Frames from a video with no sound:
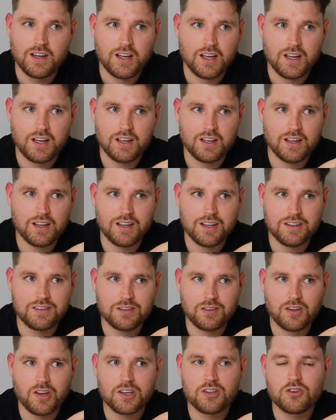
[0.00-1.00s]

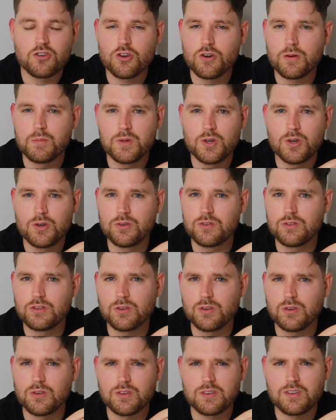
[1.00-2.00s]
it's like you're immune
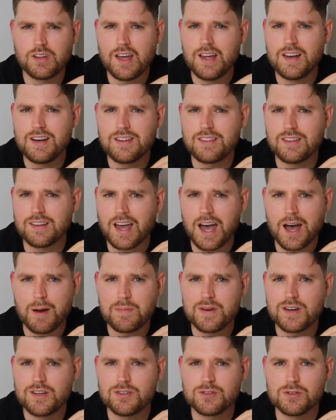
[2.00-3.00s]
to anything
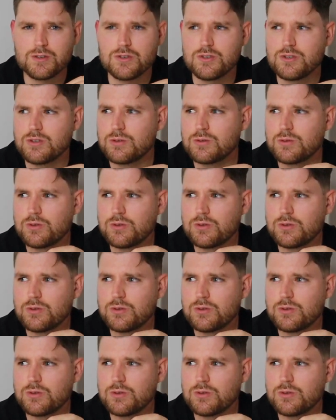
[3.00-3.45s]
happening to you.